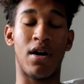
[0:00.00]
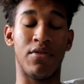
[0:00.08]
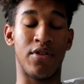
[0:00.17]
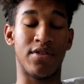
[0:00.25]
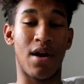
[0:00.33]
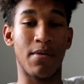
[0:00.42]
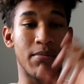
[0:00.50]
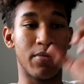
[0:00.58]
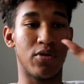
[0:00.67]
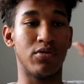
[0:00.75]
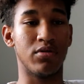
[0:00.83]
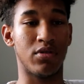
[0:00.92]
the timing
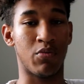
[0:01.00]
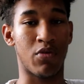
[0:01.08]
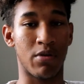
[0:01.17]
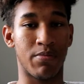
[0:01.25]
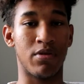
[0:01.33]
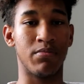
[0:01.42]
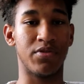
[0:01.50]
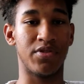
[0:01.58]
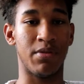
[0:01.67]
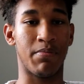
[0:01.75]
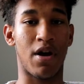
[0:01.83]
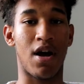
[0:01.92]
belt and water pump
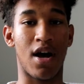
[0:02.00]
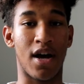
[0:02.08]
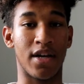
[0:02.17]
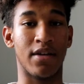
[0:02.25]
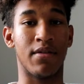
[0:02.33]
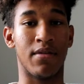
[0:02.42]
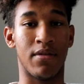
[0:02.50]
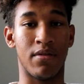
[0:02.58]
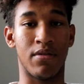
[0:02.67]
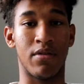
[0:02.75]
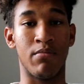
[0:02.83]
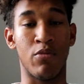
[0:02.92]
sit behind
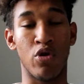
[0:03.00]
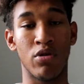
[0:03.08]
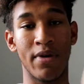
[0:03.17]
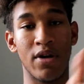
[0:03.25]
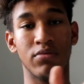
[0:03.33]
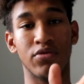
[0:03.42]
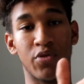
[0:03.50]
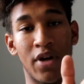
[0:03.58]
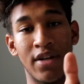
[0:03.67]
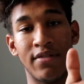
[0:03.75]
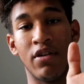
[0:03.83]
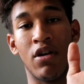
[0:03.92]
the motor mount, so I
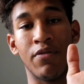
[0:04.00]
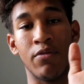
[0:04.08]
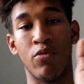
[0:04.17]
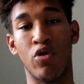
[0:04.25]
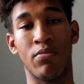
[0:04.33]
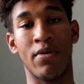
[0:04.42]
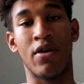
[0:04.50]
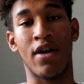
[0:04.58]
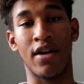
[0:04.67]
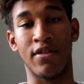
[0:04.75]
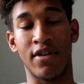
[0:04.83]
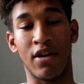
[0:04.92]
had to take off the motor mount.
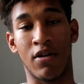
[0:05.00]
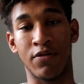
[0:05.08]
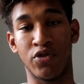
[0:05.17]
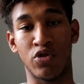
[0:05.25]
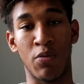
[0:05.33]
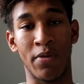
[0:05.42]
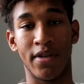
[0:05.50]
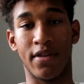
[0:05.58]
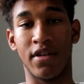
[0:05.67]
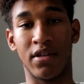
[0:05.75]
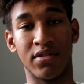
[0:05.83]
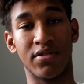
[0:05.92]
I had to take off so many
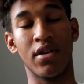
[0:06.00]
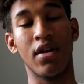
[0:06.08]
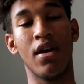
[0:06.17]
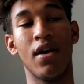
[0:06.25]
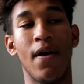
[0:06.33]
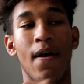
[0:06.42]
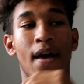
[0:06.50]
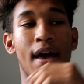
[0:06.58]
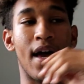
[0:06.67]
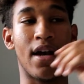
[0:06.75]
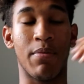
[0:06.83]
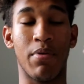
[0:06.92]
things,
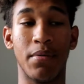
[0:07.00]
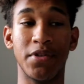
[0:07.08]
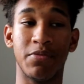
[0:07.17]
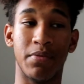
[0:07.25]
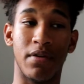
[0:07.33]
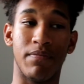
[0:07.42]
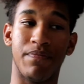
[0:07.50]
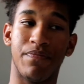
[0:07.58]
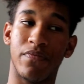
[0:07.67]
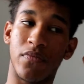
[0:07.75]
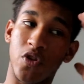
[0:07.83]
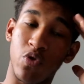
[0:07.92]
and I probably spent
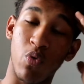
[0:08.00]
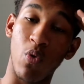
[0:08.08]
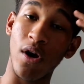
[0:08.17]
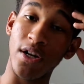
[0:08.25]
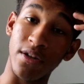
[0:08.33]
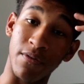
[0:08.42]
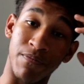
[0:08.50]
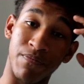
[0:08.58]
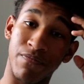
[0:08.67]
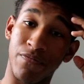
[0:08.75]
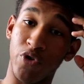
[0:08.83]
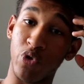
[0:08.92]
20 to
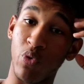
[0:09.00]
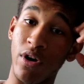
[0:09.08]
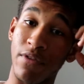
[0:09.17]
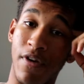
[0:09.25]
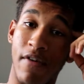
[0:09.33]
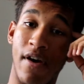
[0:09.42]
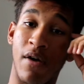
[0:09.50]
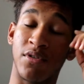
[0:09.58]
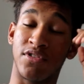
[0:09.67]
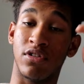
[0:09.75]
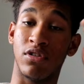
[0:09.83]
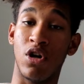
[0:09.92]
25
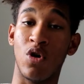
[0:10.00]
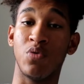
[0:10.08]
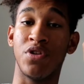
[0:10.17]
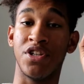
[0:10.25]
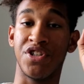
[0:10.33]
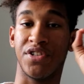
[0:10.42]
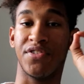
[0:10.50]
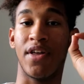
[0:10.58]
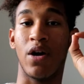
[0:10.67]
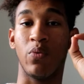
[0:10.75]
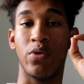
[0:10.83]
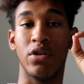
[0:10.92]
hours alone in just
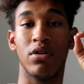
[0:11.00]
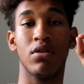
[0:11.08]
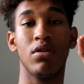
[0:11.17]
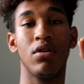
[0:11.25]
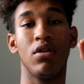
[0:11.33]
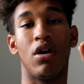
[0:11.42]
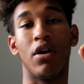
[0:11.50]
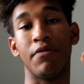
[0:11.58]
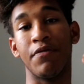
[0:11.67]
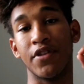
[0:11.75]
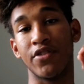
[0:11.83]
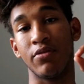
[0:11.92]
that week on
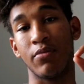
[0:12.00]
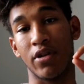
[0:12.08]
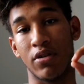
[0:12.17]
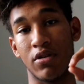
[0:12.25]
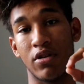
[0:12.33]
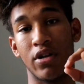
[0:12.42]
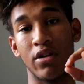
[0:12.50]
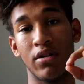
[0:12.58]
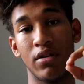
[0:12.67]
fixing my car.